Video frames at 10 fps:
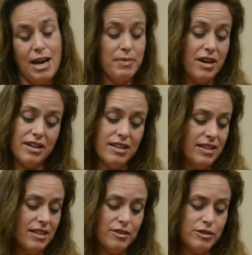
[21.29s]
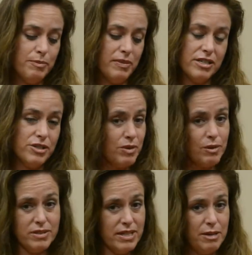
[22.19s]
I'm not going to get those plush
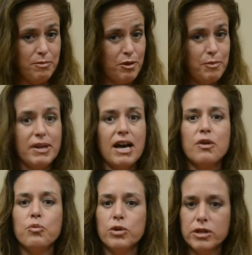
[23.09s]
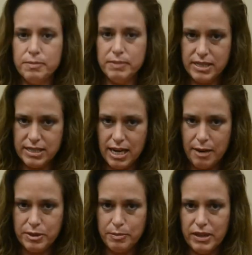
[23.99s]
roles anymore, but I would be
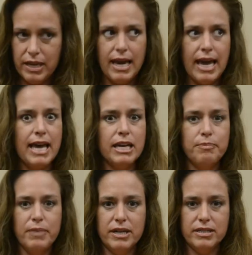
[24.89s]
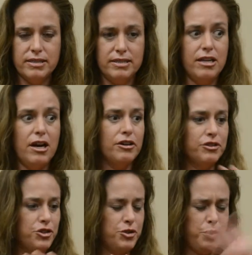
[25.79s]
damned to play anybody's
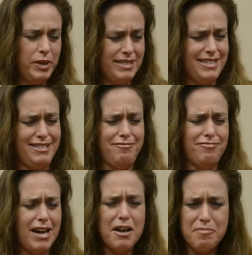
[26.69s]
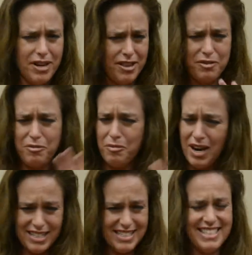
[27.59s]
young twit's grandmother.
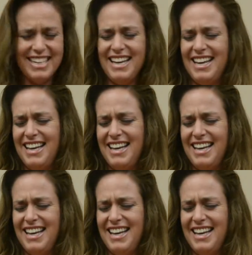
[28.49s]
What?